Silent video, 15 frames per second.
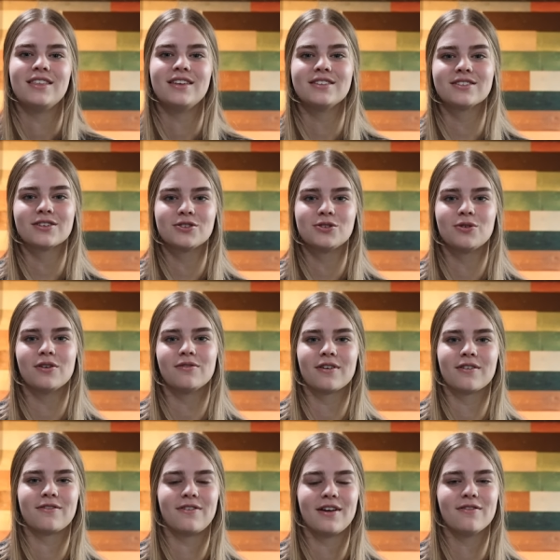these are two of
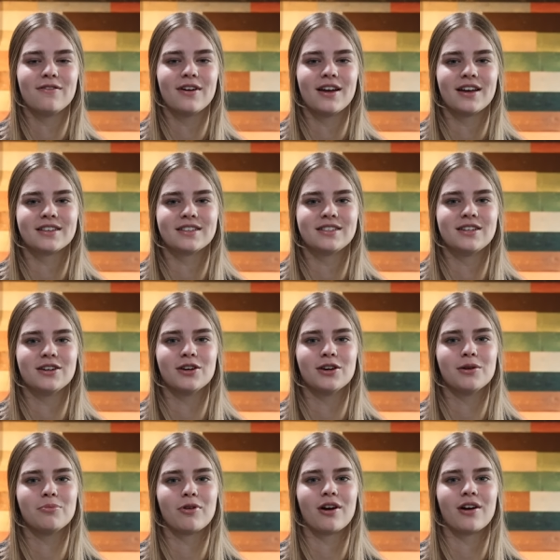our favorite
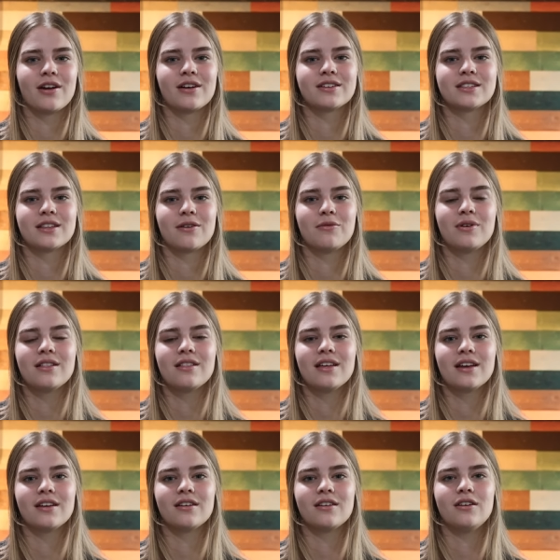exterior products that we
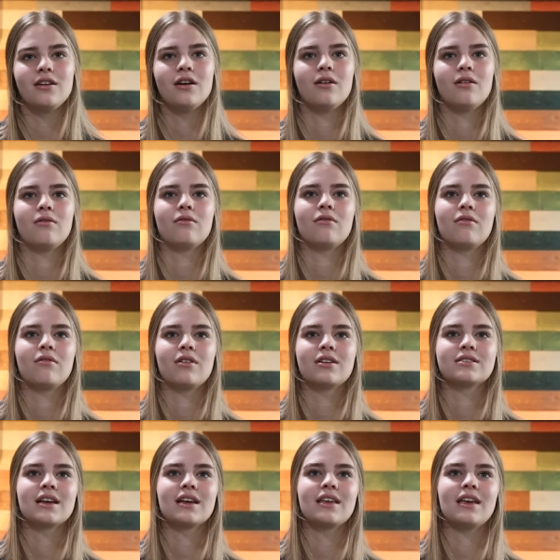like know
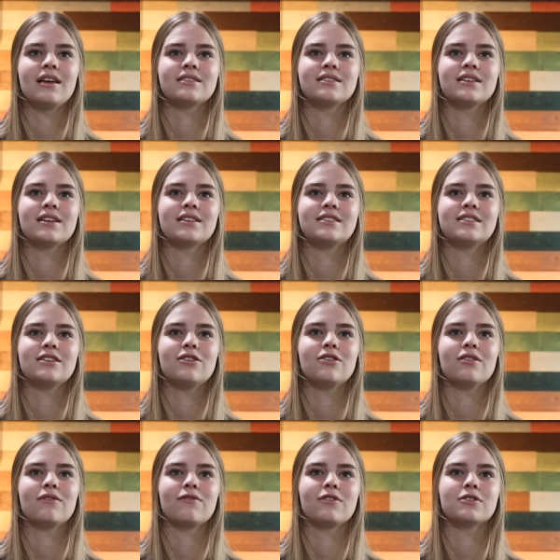because I can't say
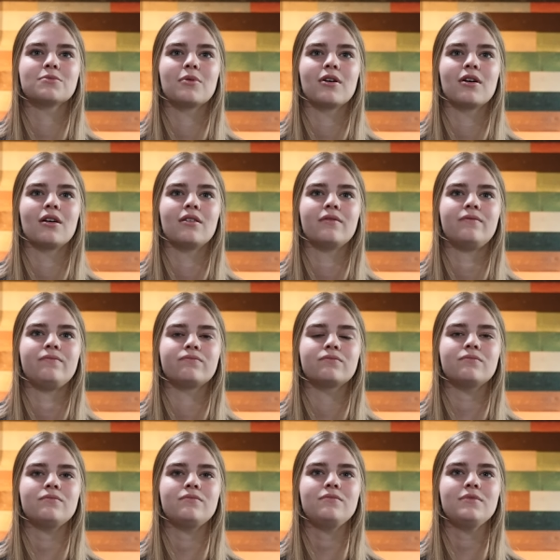exterior in the first part.
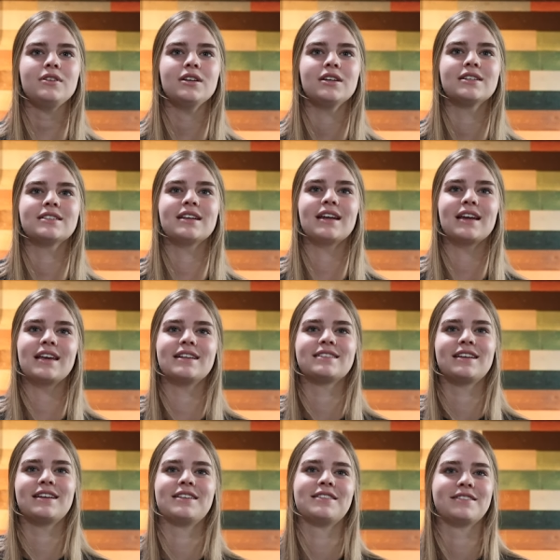Why? Because then I can't
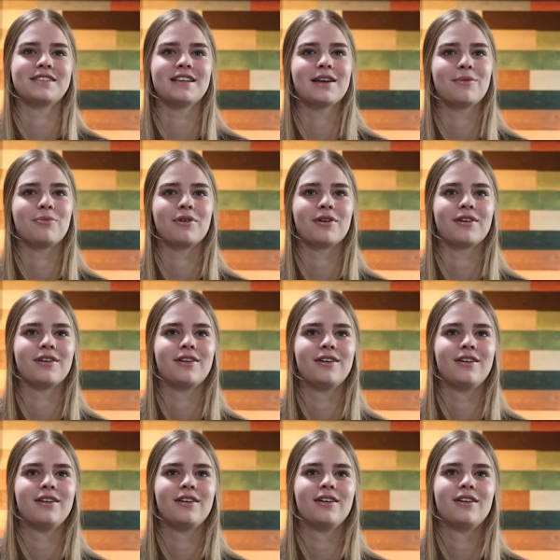say it in the second part.
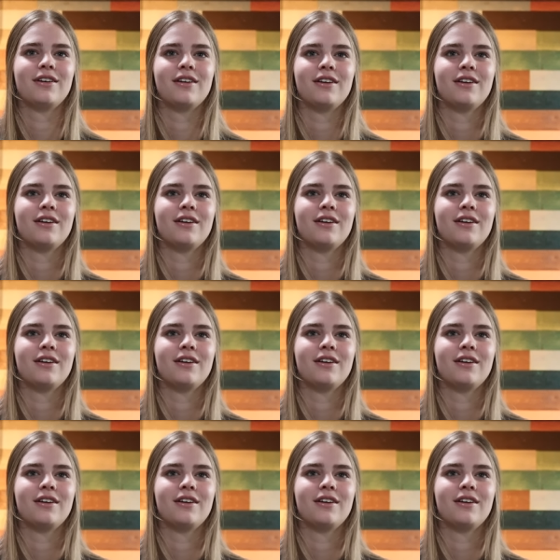Why?